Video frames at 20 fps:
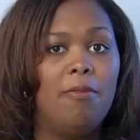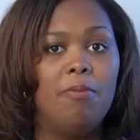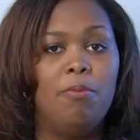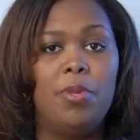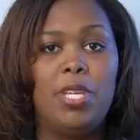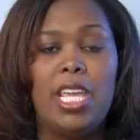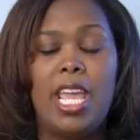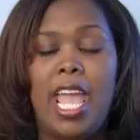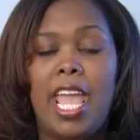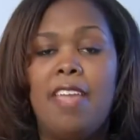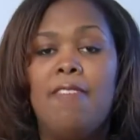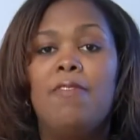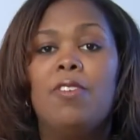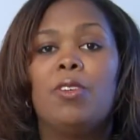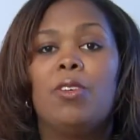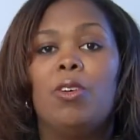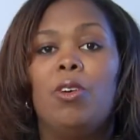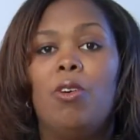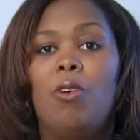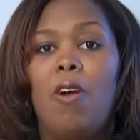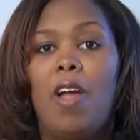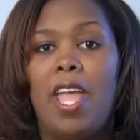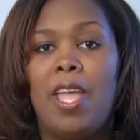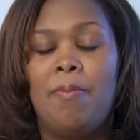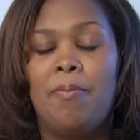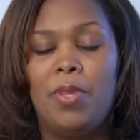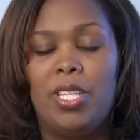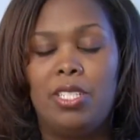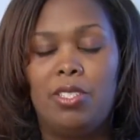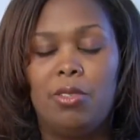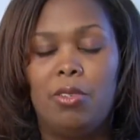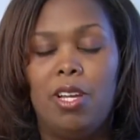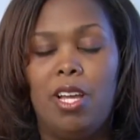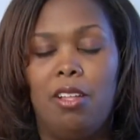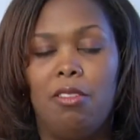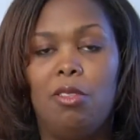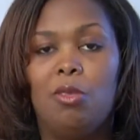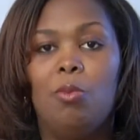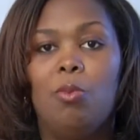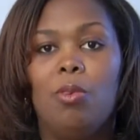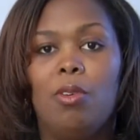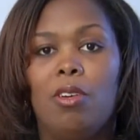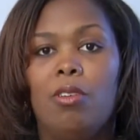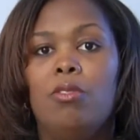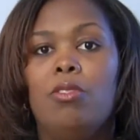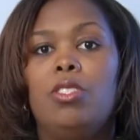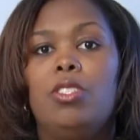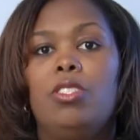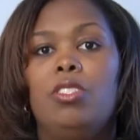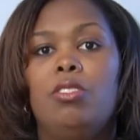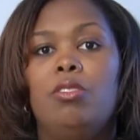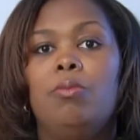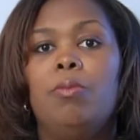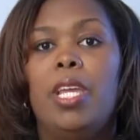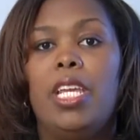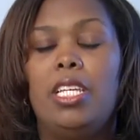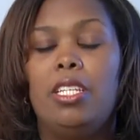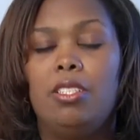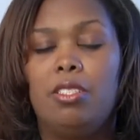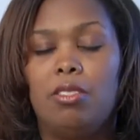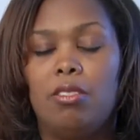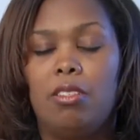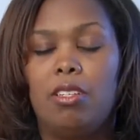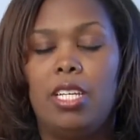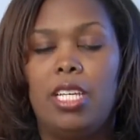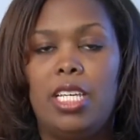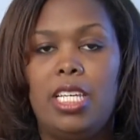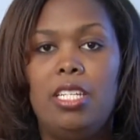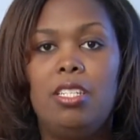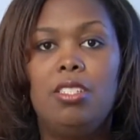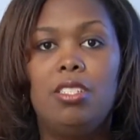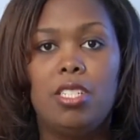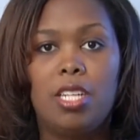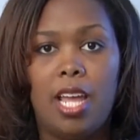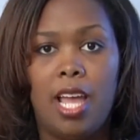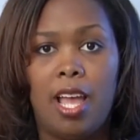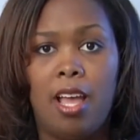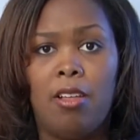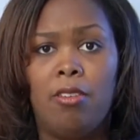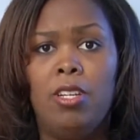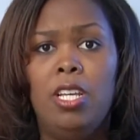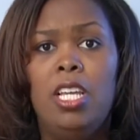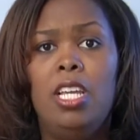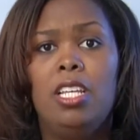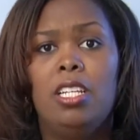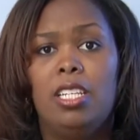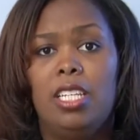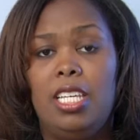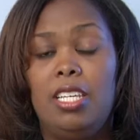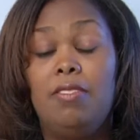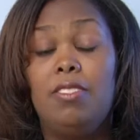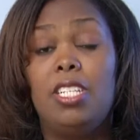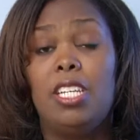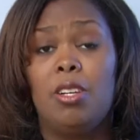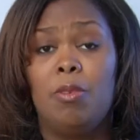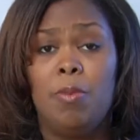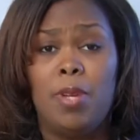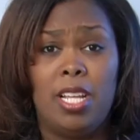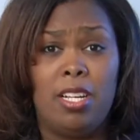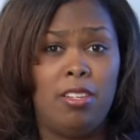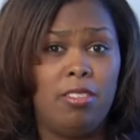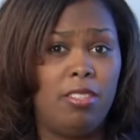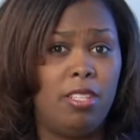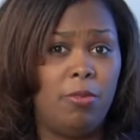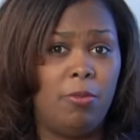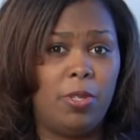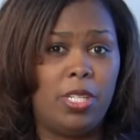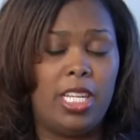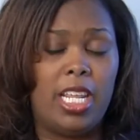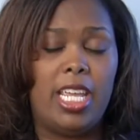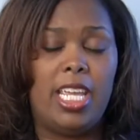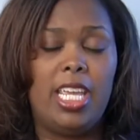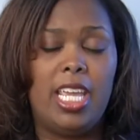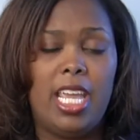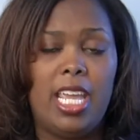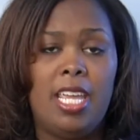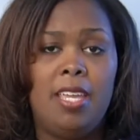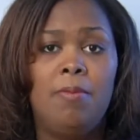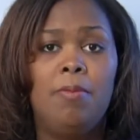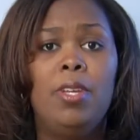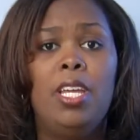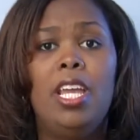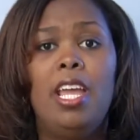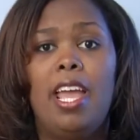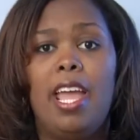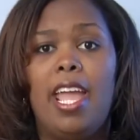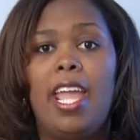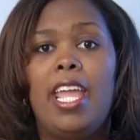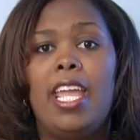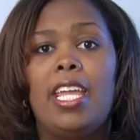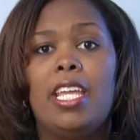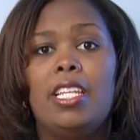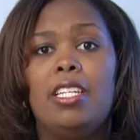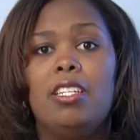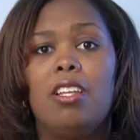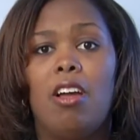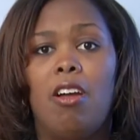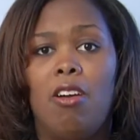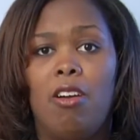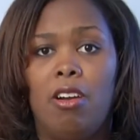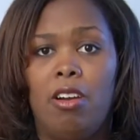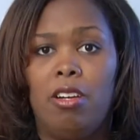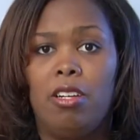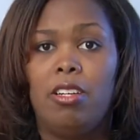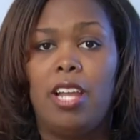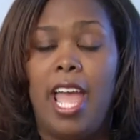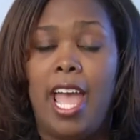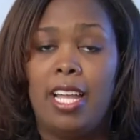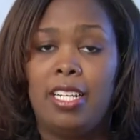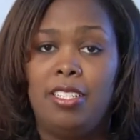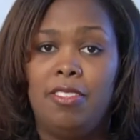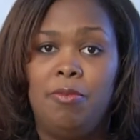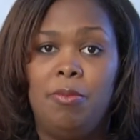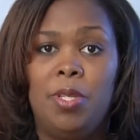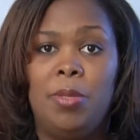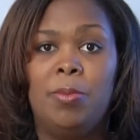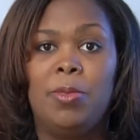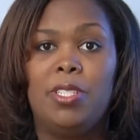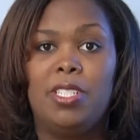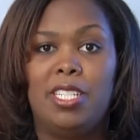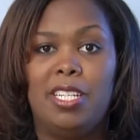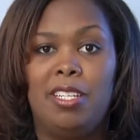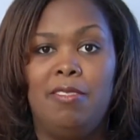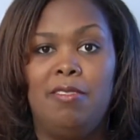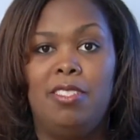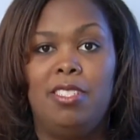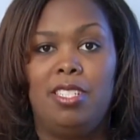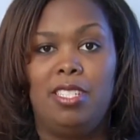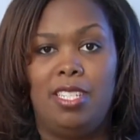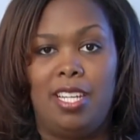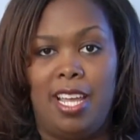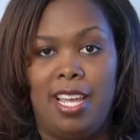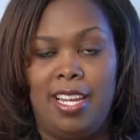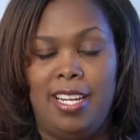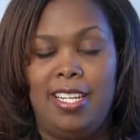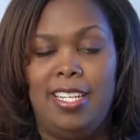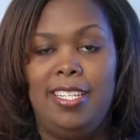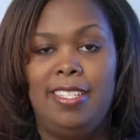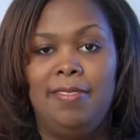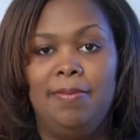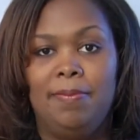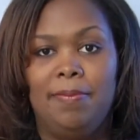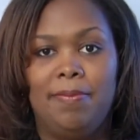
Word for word: behavioral and mental health approach to making sure that each child leaves here better than when they came and are active members of the society.